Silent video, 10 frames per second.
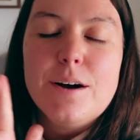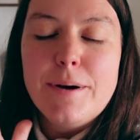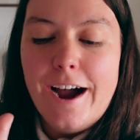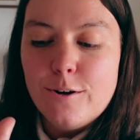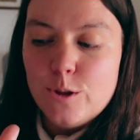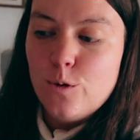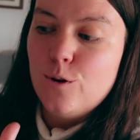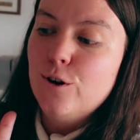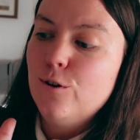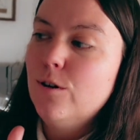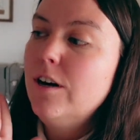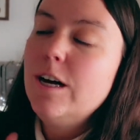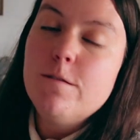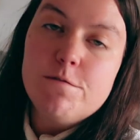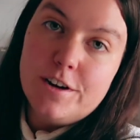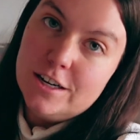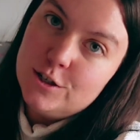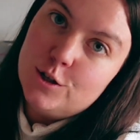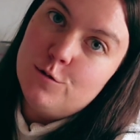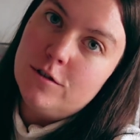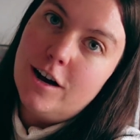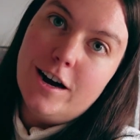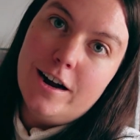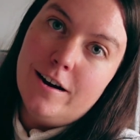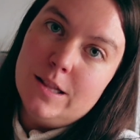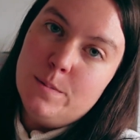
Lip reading: Powered through, finished the fly on the